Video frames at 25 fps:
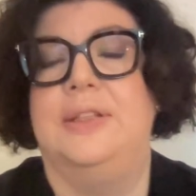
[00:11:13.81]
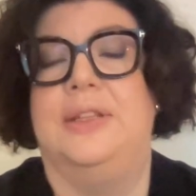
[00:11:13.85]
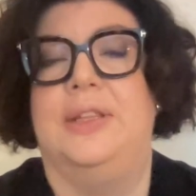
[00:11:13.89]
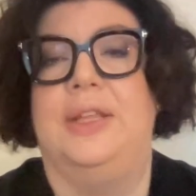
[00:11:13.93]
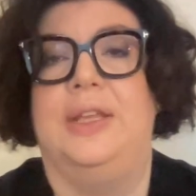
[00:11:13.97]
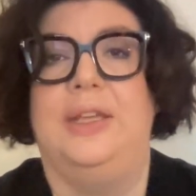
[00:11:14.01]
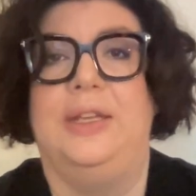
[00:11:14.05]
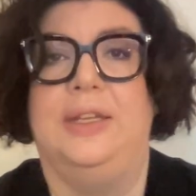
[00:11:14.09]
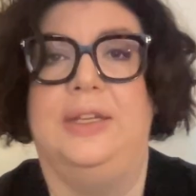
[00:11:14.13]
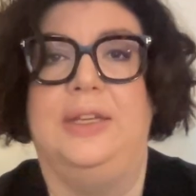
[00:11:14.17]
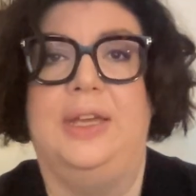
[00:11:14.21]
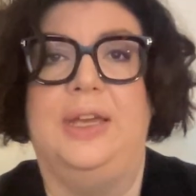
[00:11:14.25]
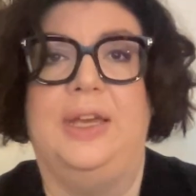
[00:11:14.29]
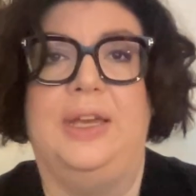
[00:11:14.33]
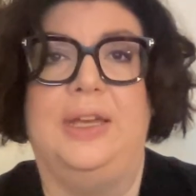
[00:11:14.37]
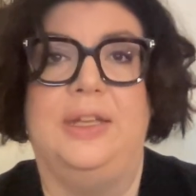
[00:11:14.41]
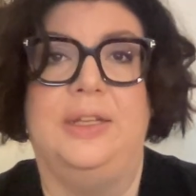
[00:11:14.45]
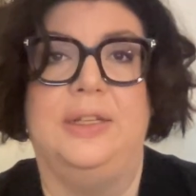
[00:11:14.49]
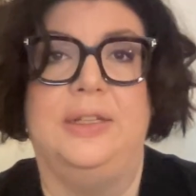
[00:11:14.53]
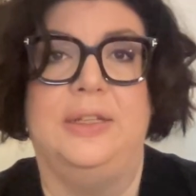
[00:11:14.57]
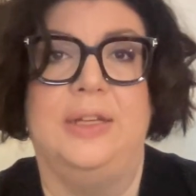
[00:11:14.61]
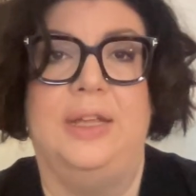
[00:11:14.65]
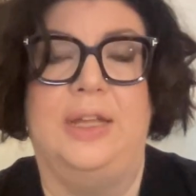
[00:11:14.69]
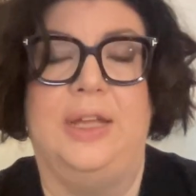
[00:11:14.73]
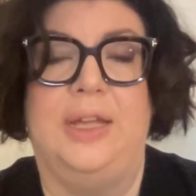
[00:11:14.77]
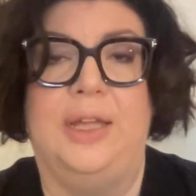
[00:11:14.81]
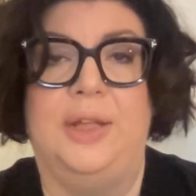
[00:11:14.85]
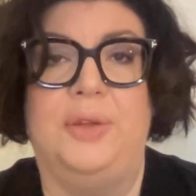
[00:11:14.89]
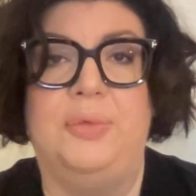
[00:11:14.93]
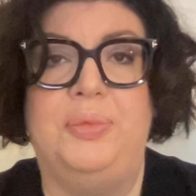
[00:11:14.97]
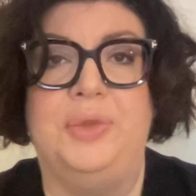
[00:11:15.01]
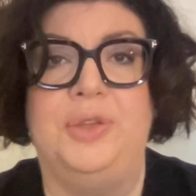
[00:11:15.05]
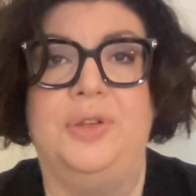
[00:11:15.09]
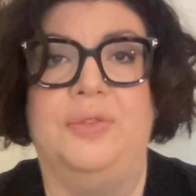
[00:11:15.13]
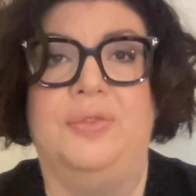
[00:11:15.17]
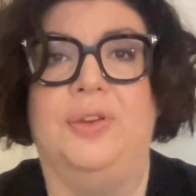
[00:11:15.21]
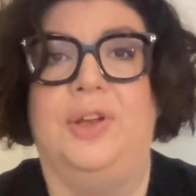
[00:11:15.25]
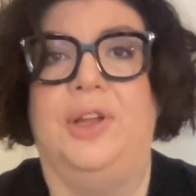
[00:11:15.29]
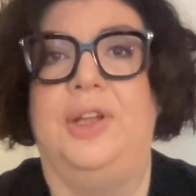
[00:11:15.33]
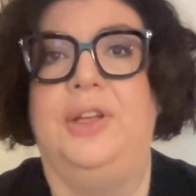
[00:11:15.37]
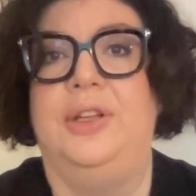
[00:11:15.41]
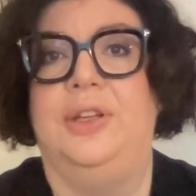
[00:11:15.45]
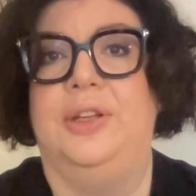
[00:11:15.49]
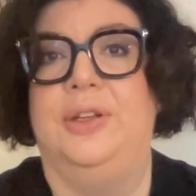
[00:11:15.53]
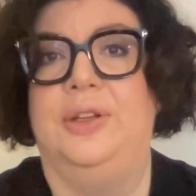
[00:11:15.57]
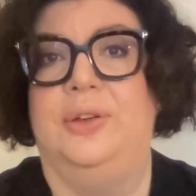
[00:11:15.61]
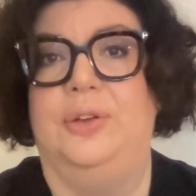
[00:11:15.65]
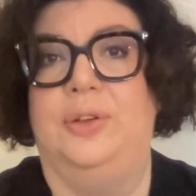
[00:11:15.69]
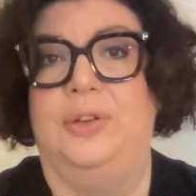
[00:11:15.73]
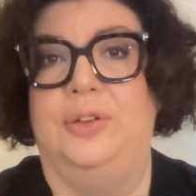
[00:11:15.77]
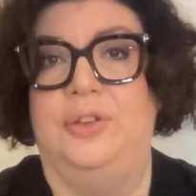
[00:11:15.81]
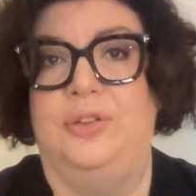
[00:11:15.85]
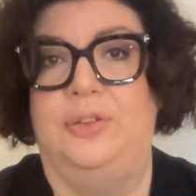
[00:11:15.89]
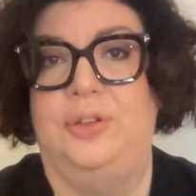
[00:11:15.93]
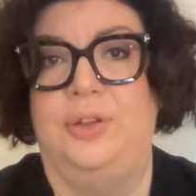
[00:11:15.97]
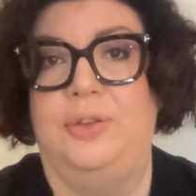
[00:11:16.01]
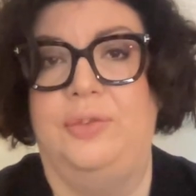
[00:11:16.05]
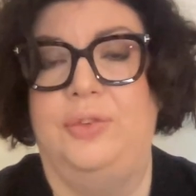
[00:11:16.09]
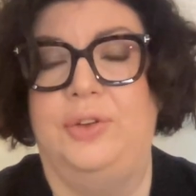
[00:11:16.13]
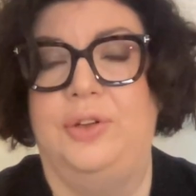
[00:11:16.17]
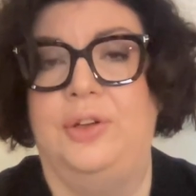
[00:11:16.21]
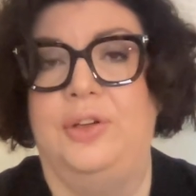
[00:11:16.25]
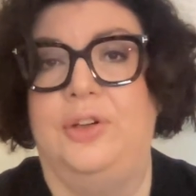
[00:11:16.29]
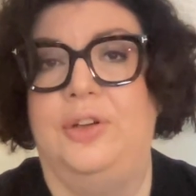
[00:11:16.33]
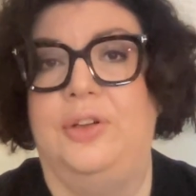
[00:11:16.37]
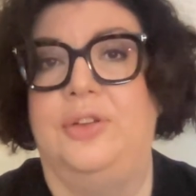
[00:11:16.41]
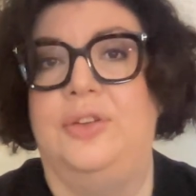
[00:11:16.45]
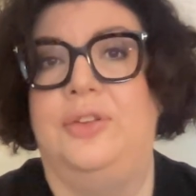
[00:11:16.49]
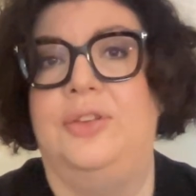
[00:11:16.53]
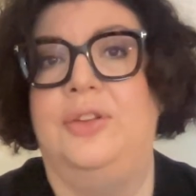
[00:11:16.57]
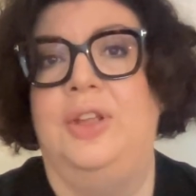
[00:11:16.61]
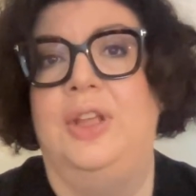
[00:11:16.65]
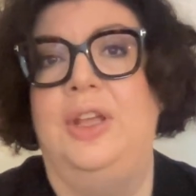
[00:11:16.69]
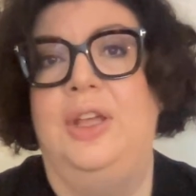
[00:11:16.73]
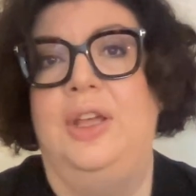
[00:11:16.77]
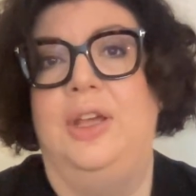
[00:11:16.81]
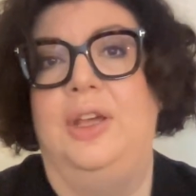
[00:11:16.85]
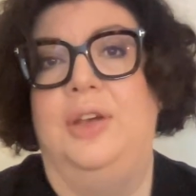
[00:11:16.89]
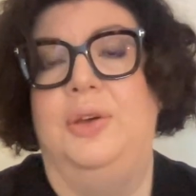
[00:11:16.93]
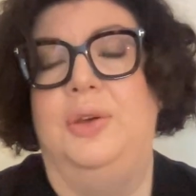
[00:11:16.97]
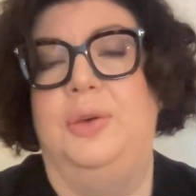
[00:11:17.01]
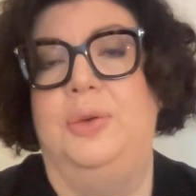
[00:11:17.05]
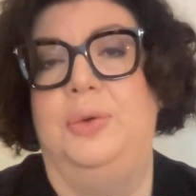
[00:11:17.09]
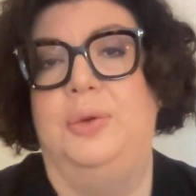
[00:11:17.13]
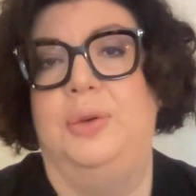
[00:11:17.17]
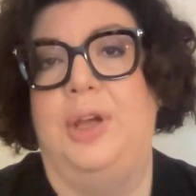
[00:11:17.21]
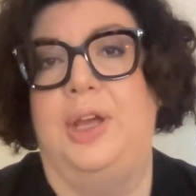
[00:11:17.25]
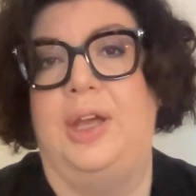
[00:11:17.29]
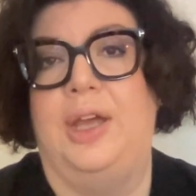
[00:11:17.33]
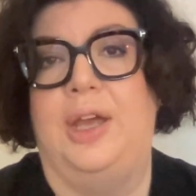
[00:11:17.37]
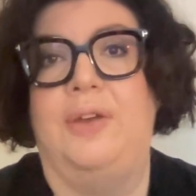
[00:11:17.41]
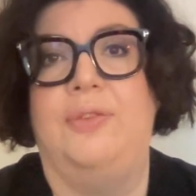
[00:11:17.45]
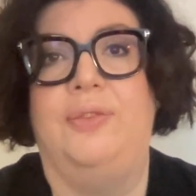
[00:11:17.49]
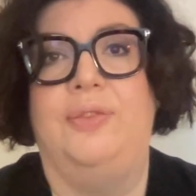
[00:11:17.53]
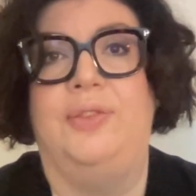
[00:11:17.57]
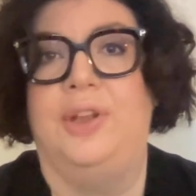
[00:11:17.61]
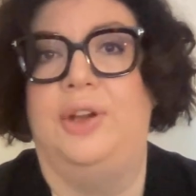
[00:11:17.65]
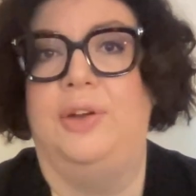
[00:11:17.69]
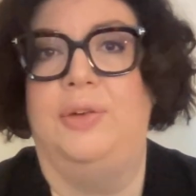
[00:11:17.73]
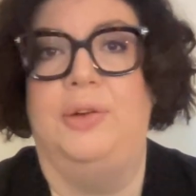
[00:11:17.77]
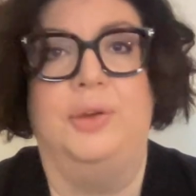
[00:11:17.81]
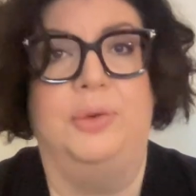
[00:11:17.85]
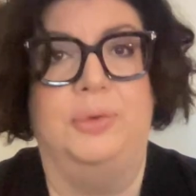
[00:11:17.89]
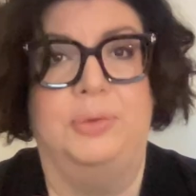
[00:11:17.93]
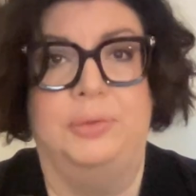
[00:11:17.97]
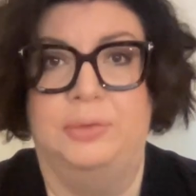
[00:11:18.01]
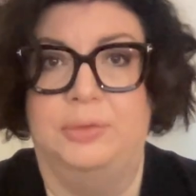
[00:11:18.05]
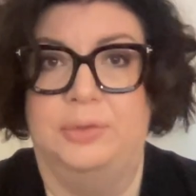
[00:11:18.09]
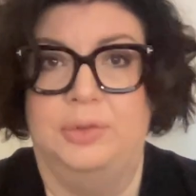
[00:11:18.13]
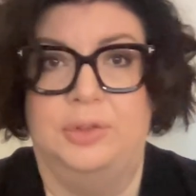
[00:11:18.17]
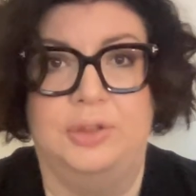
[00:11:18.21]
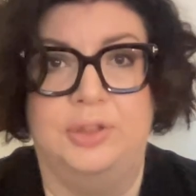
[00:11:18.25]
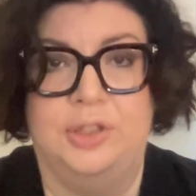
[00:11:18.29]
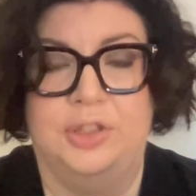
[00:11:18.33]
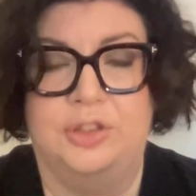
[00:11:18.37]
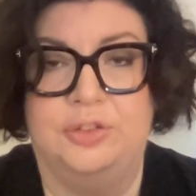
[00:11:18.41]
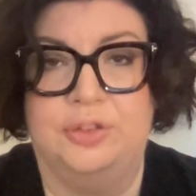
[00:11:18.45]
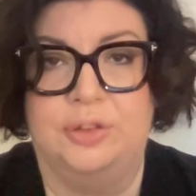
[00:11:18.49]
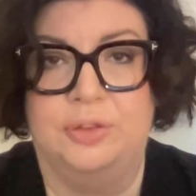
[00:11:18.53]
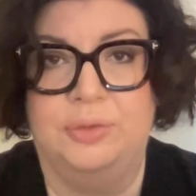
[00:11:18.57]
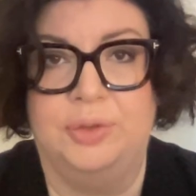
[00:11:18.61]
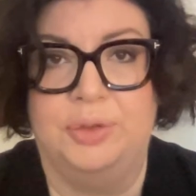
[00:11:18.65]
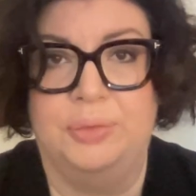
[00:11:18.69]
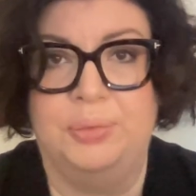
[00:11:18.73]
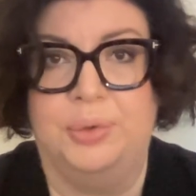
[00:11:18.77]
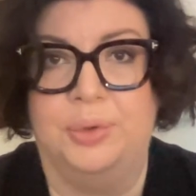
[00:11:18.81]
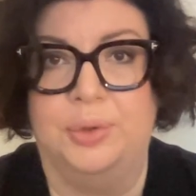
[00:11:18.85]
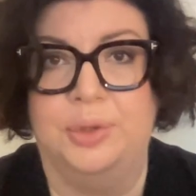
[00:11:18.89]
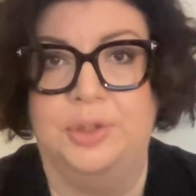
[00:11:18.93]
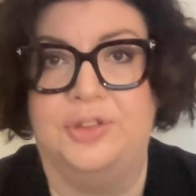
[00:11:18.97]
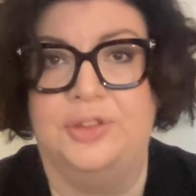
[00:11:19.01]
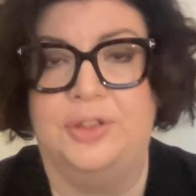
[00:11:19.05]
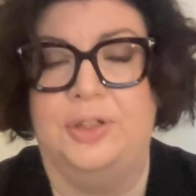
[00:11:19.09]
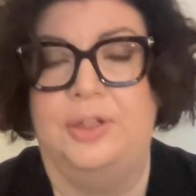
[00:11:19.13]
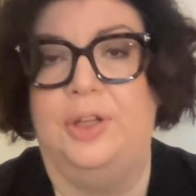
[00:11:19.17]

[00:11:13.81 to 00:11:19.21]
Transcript: They can help you finding conservators who have their own condition reports.